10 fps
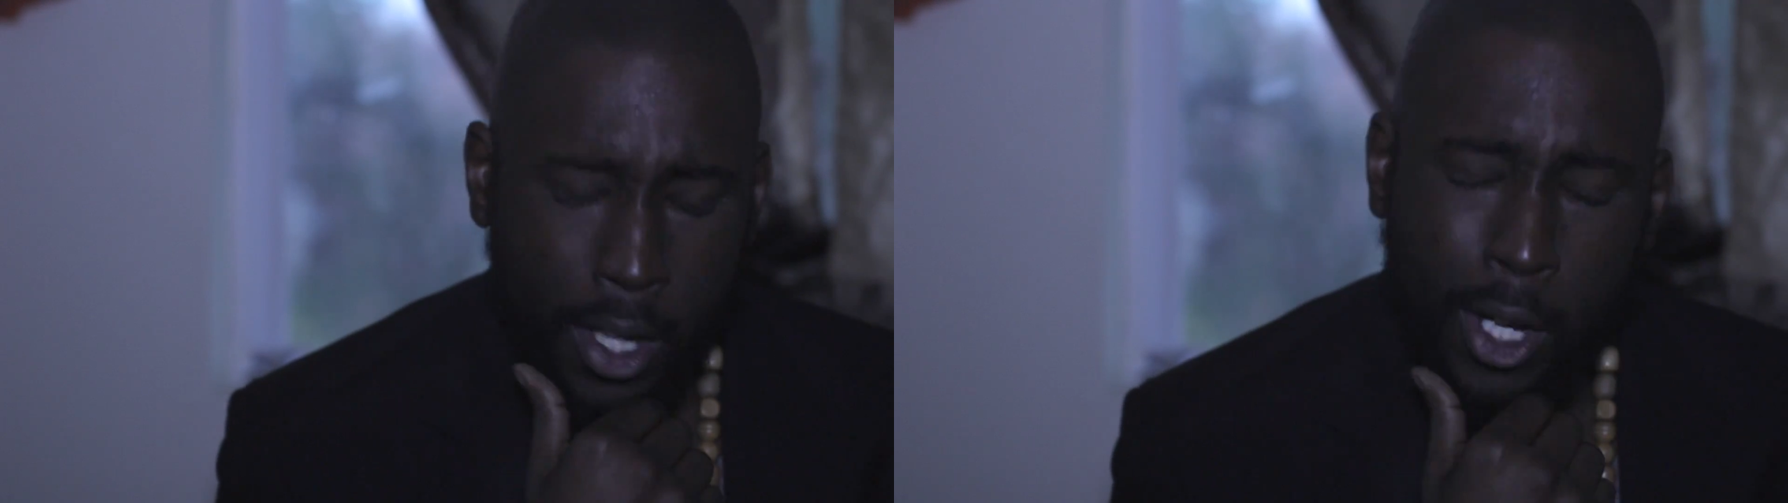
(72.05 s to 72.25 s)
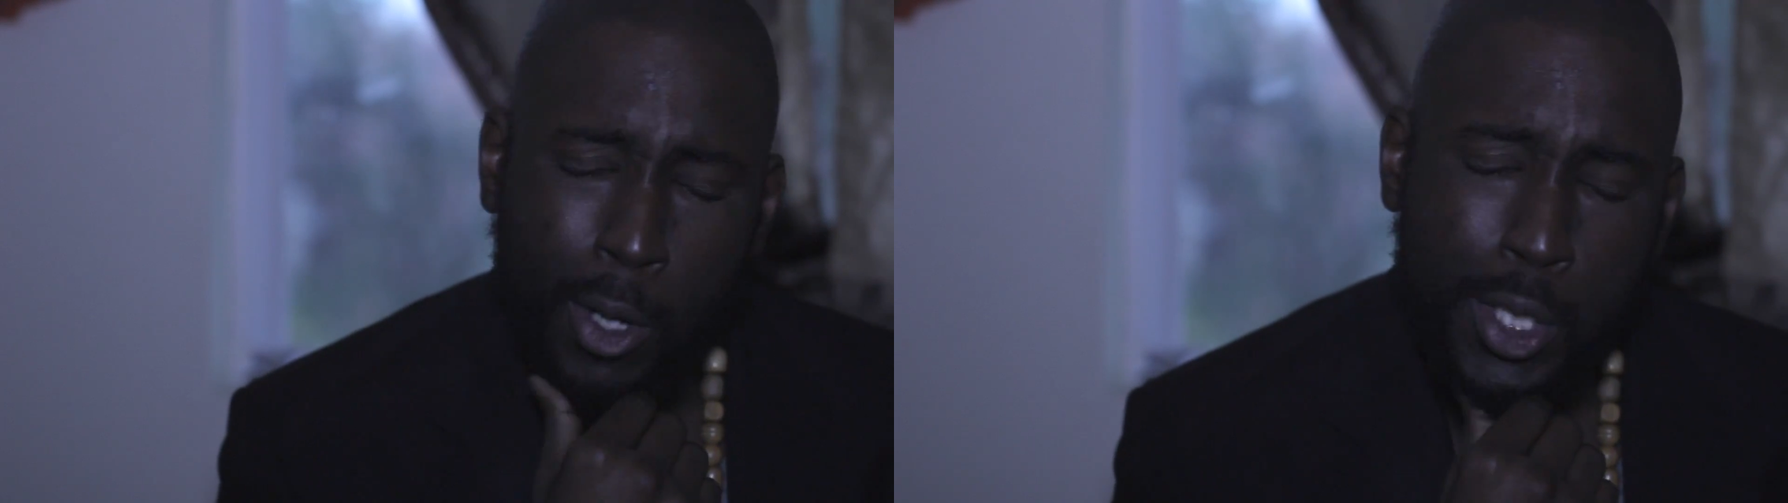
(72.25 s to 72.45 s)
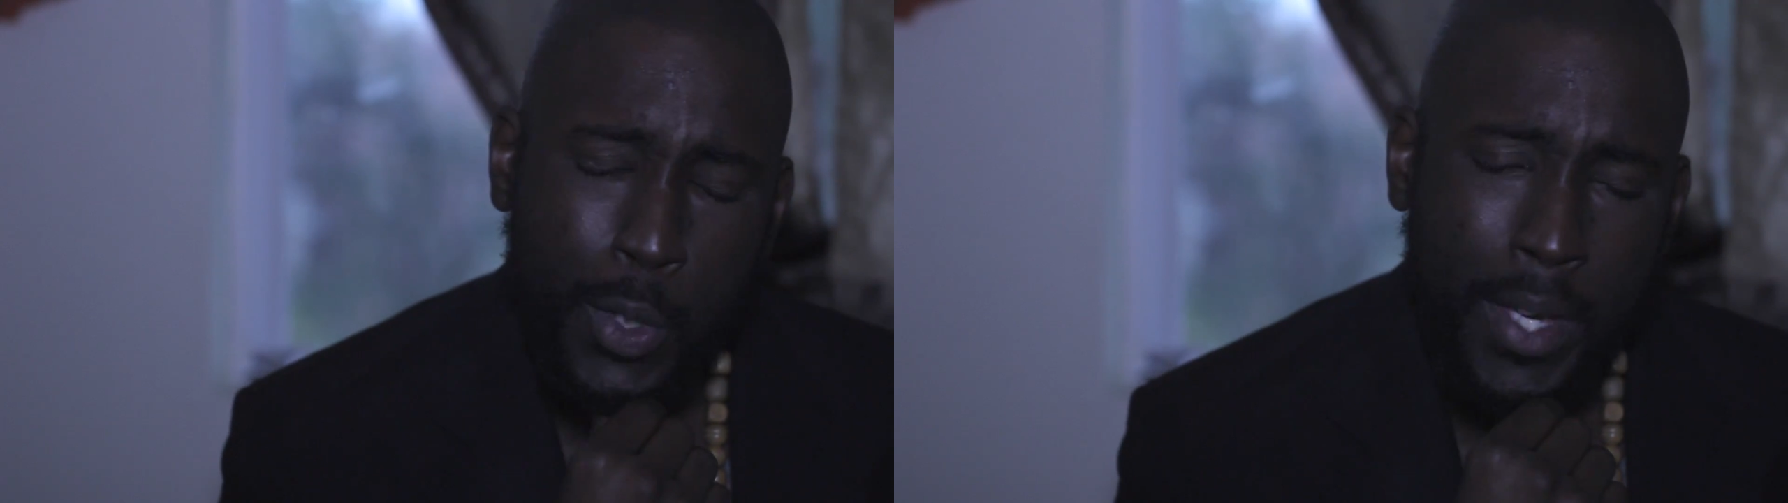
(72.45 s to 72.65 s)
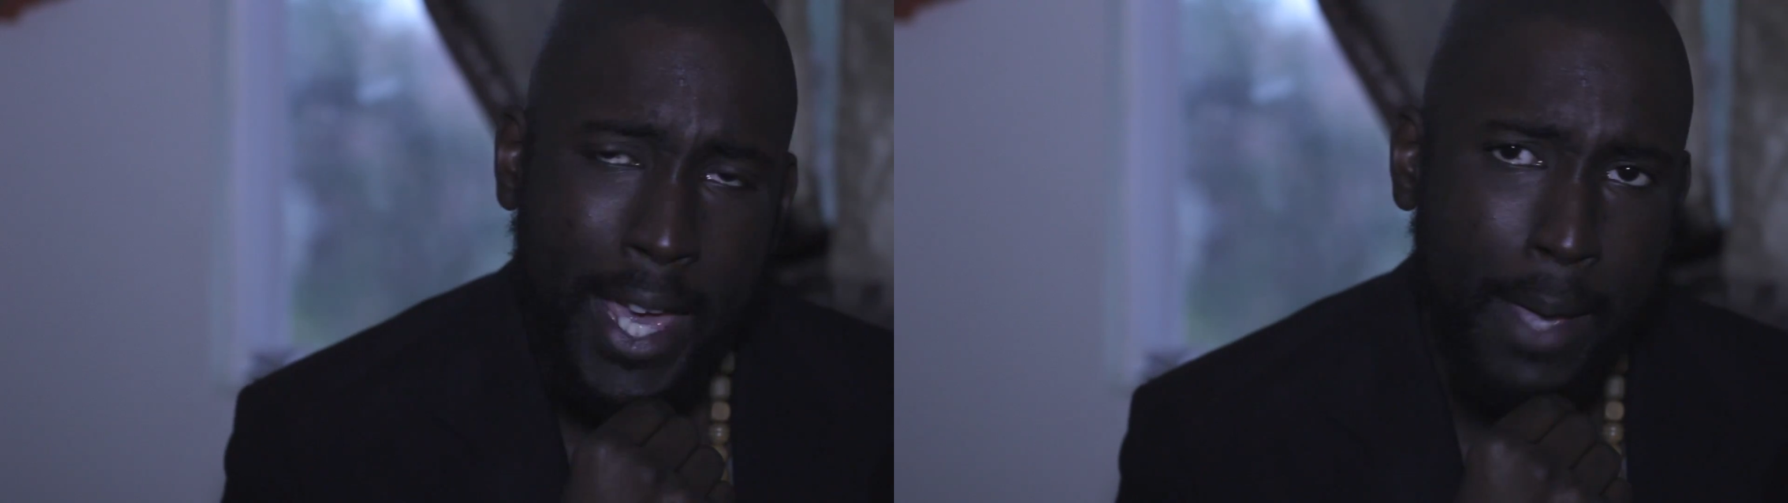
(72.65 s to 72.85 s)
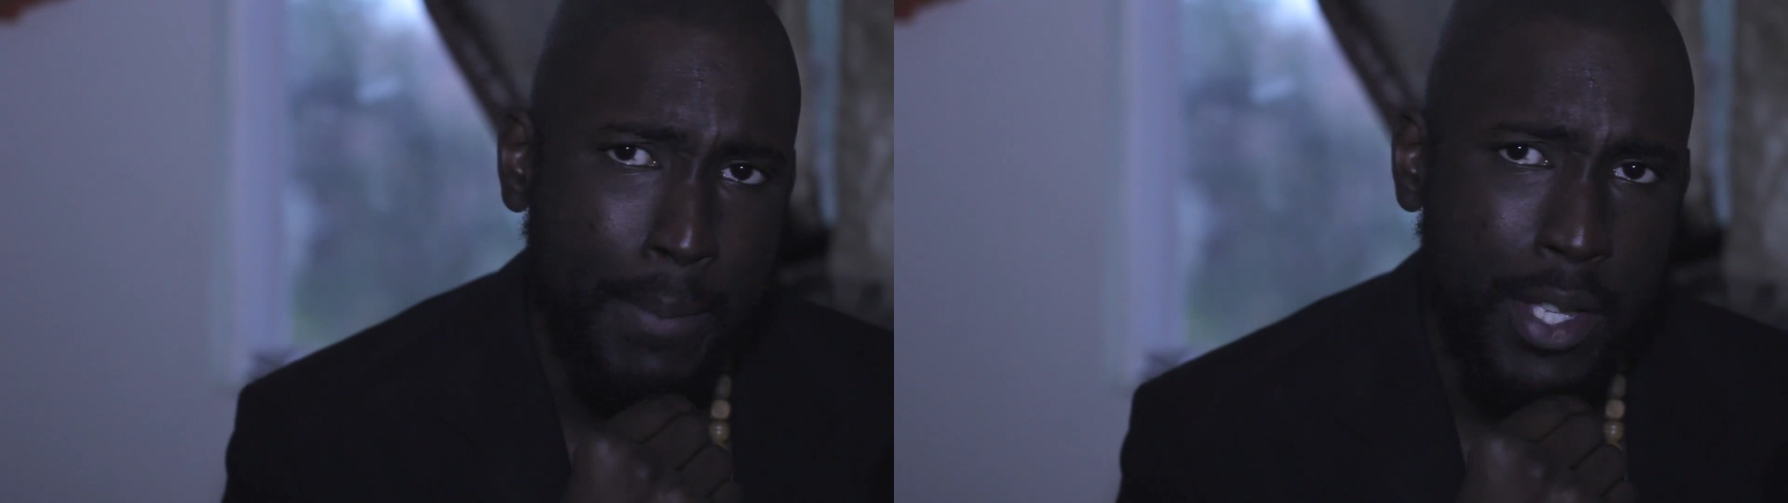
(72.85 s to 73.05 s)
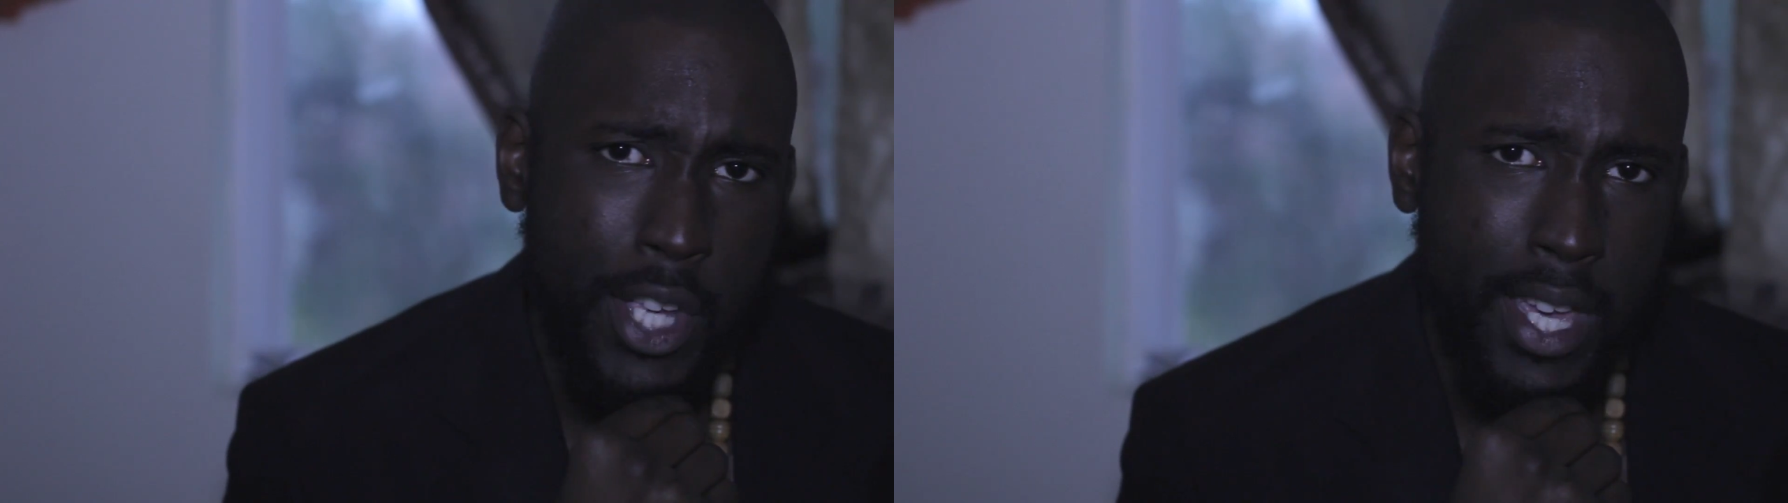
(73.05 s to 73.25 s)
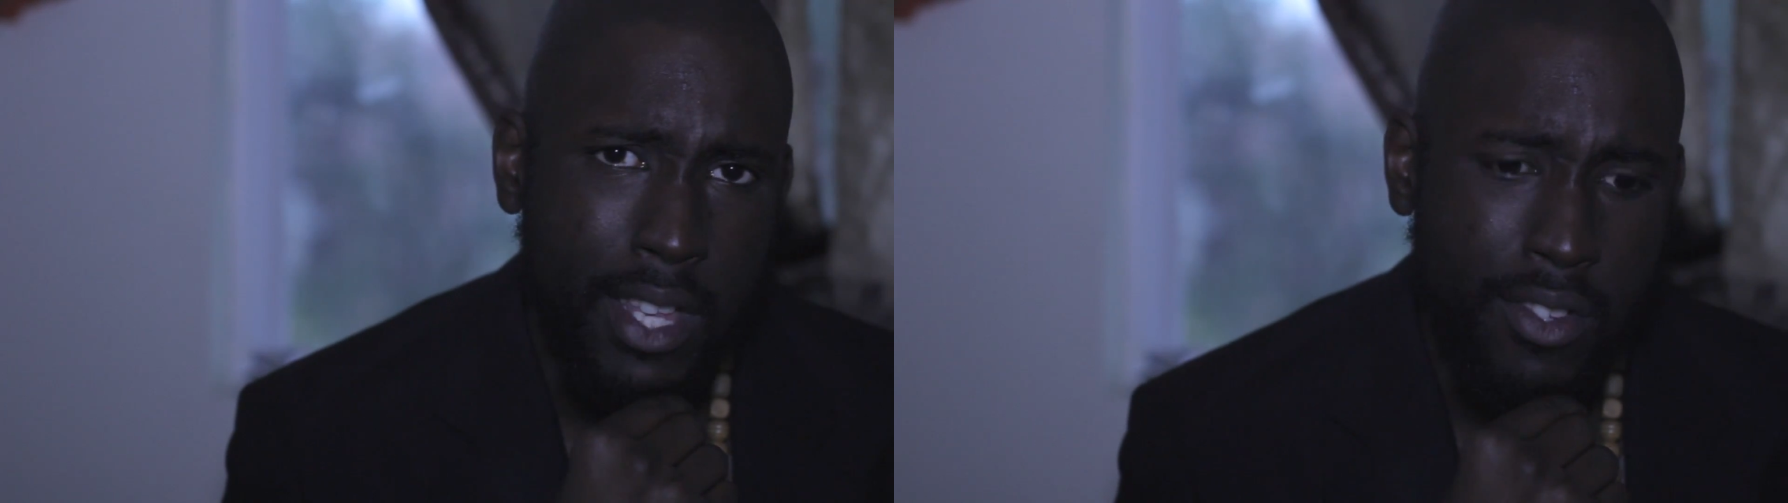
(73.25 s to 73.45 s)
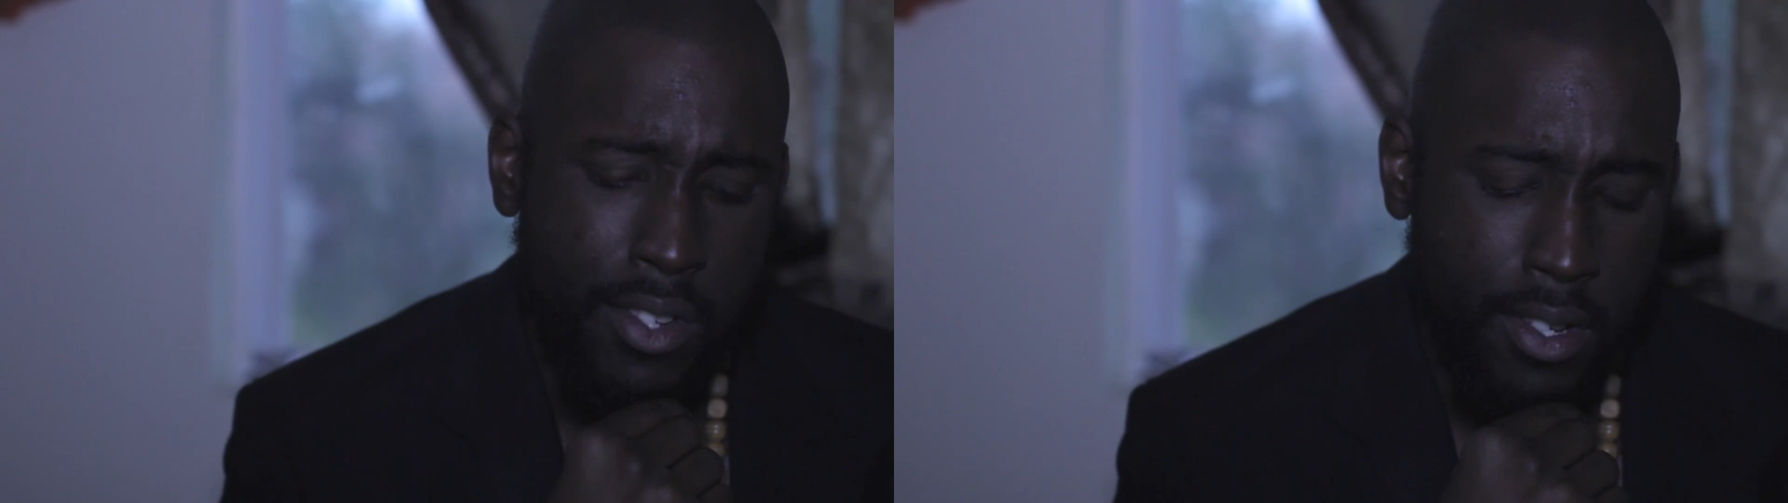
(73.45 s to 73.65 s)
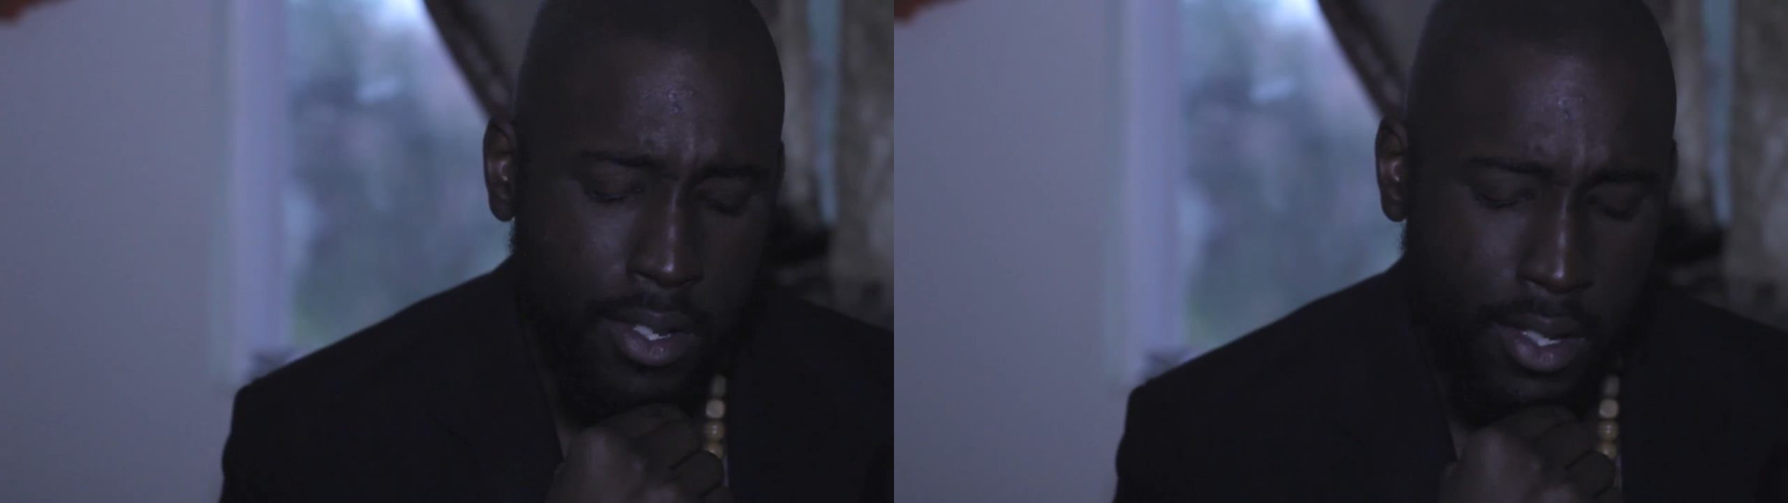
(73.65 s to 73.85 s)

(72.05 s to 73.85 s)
goes through can't be changed.